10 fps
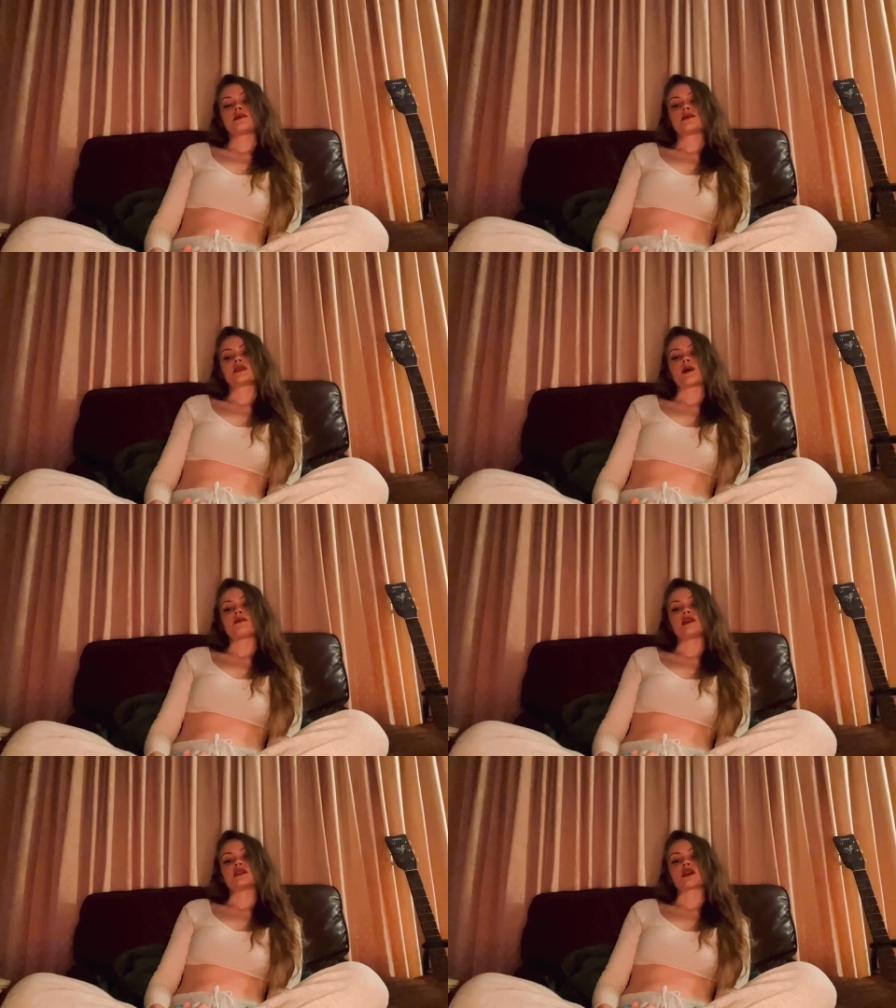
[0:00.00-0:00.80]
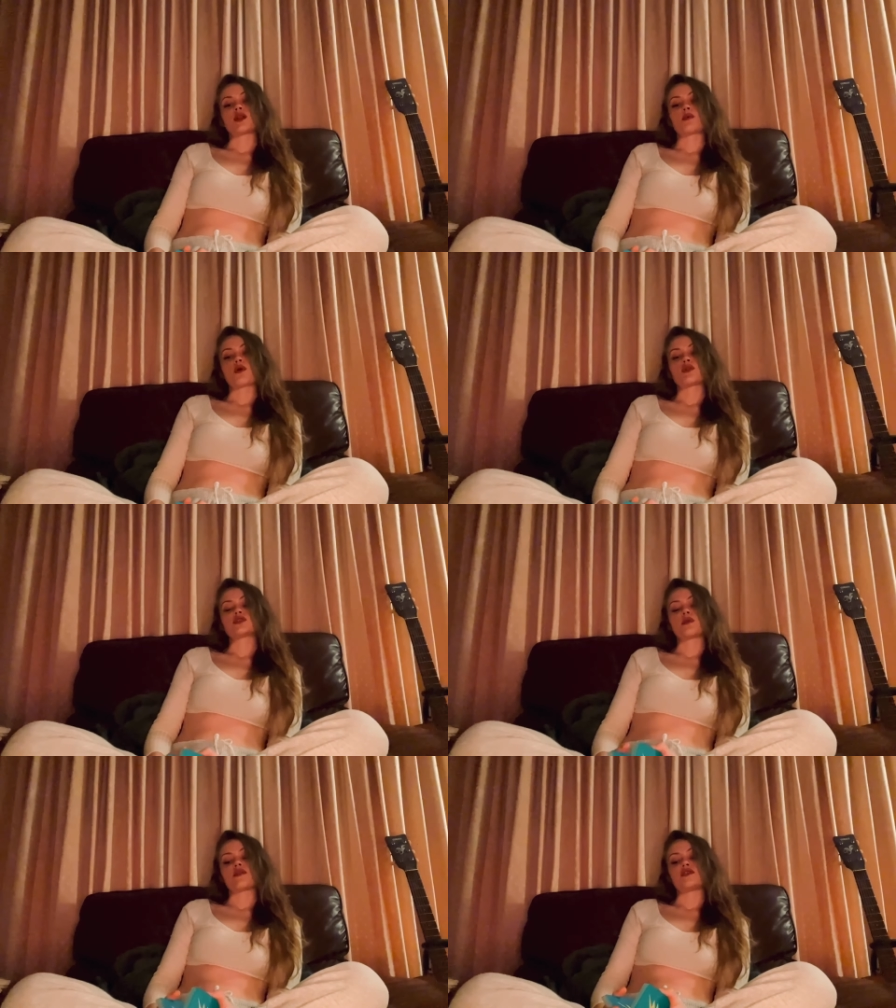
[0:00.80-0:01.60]
Something that's going to
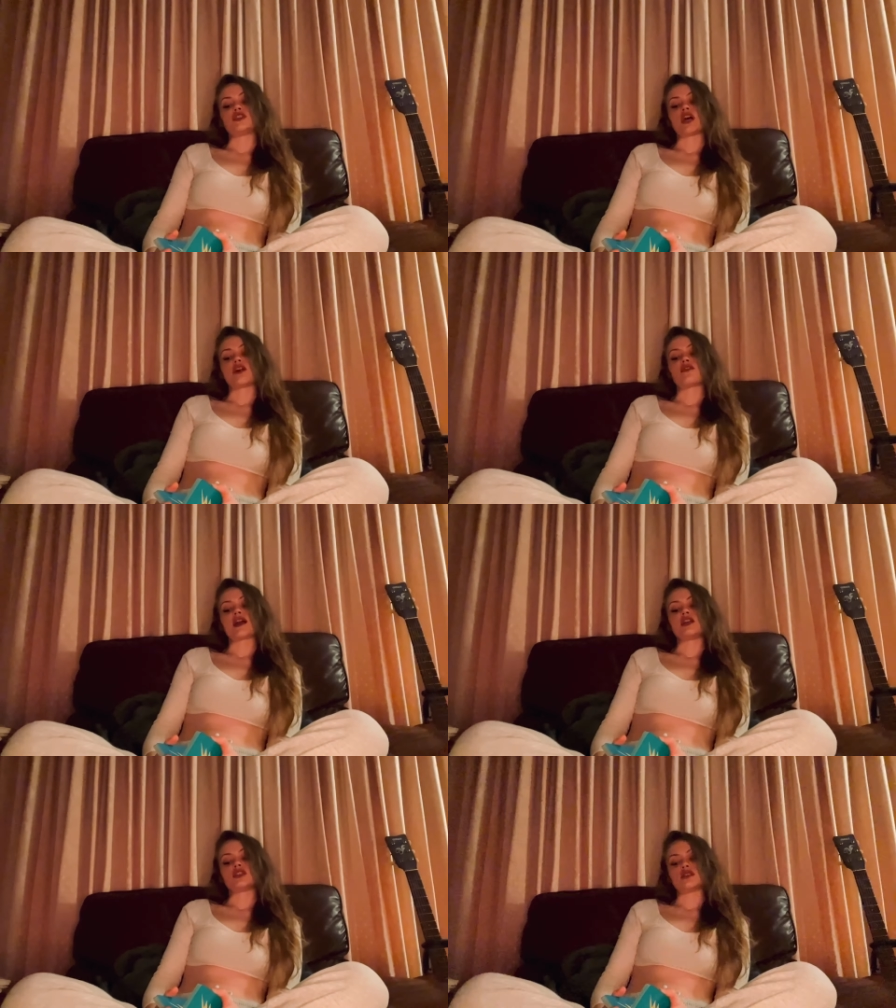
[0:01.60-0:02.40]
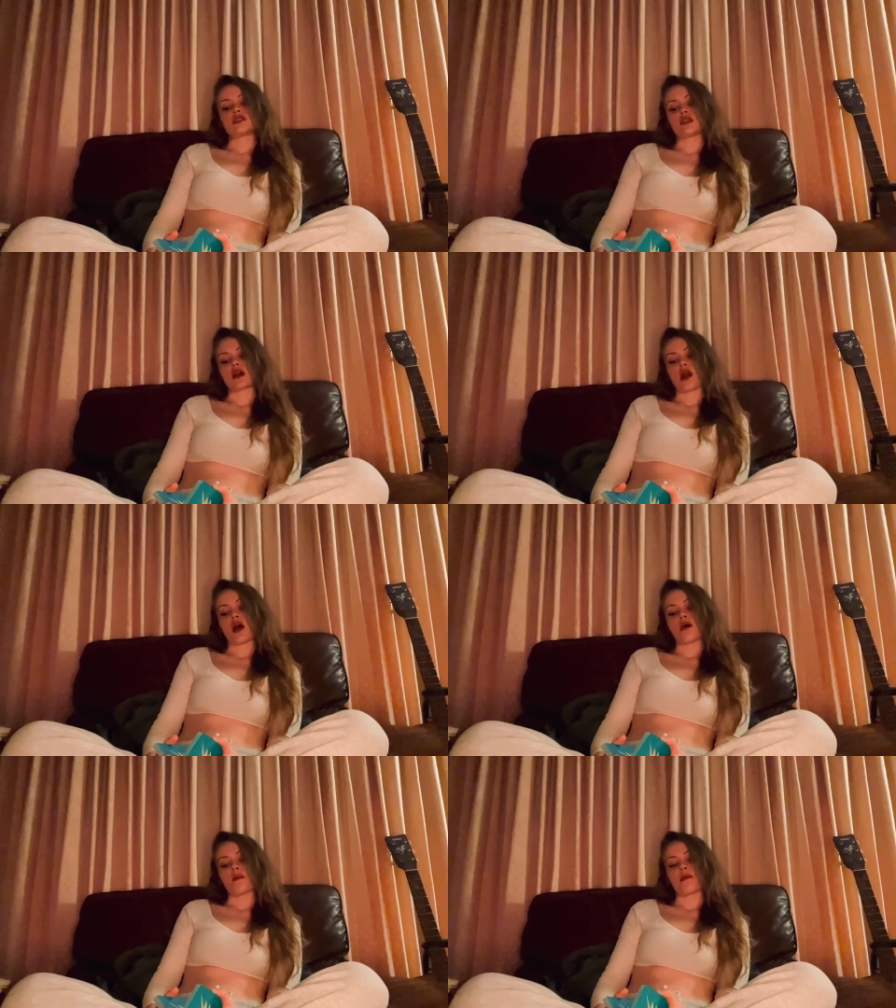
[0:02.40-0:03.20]
prosper for generations to
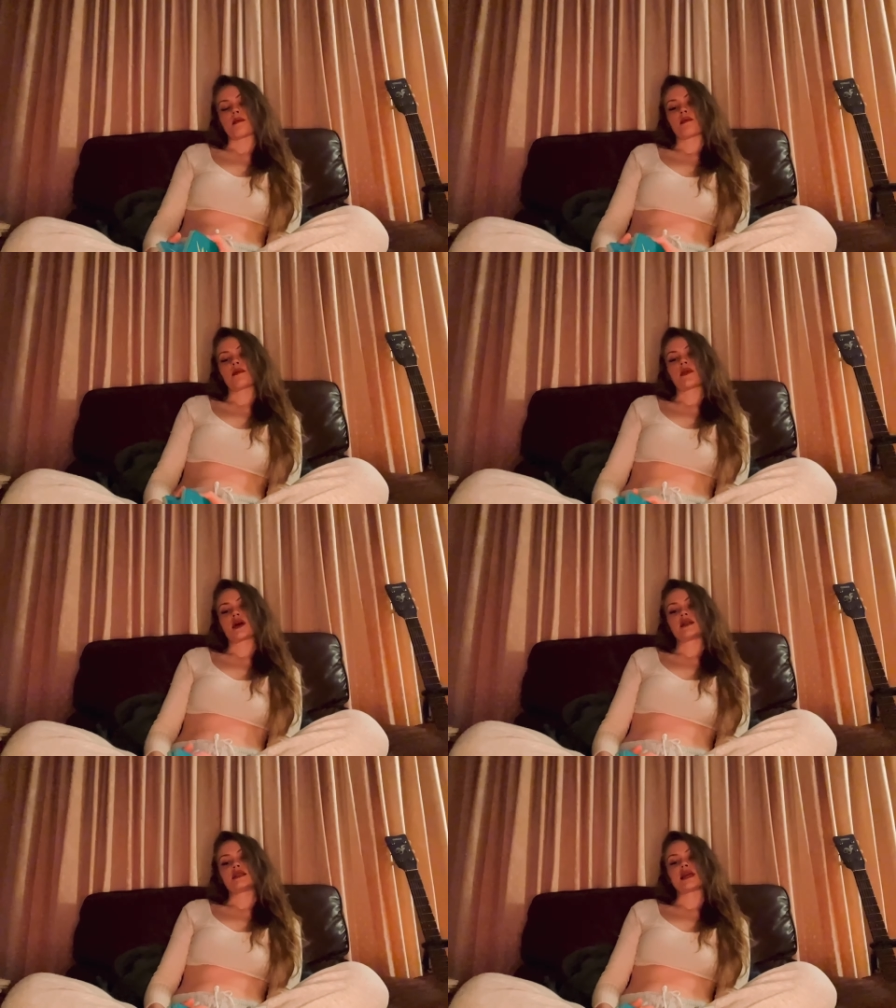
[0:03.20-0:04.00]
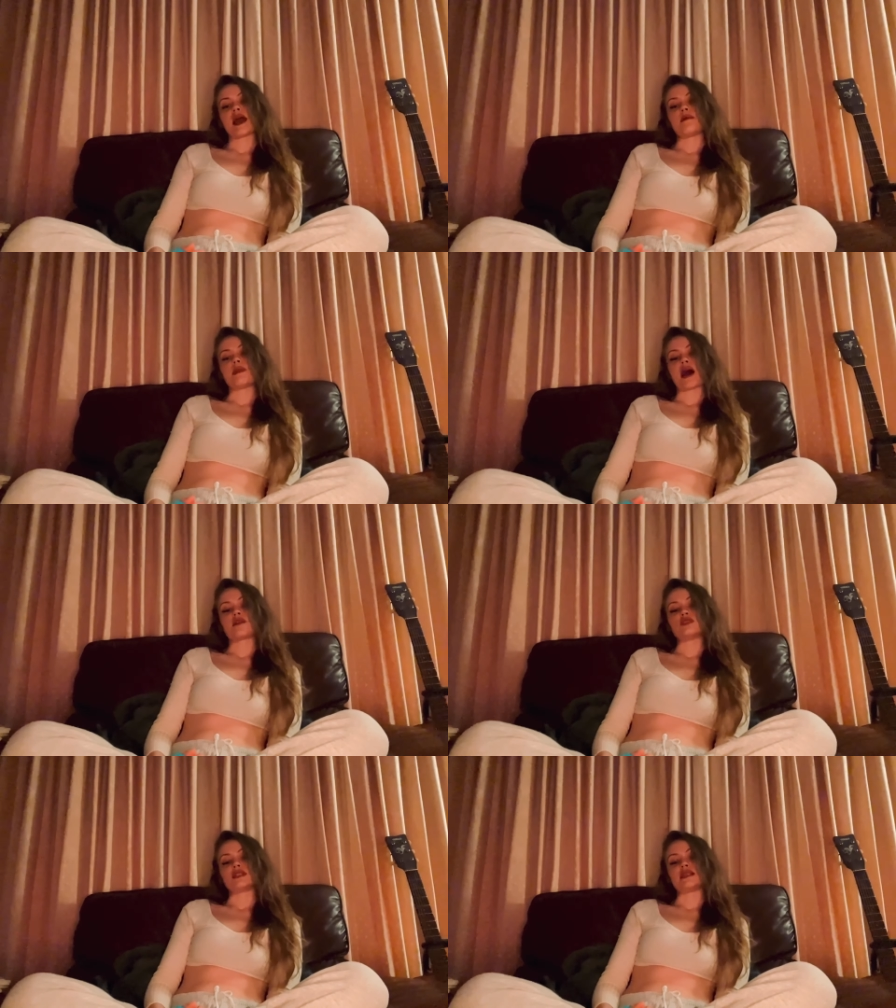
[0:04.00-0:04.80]
come. Setting
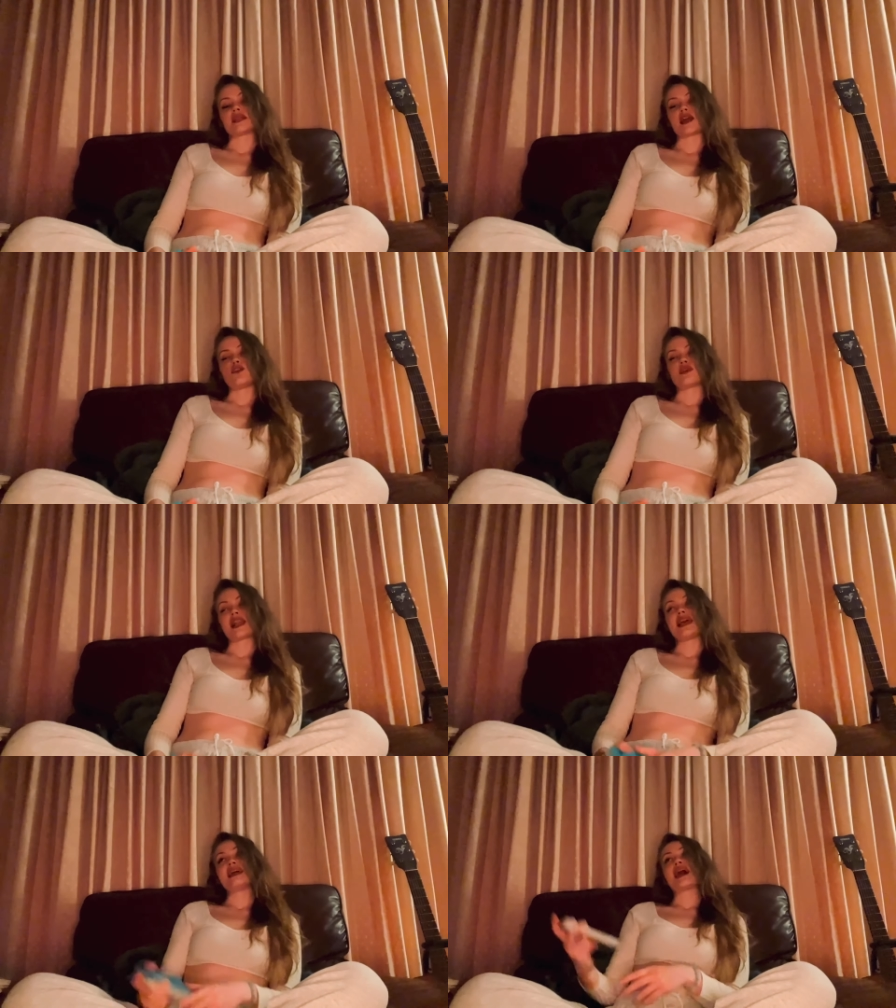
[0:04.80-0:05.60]
boundaries. It's like you've cleared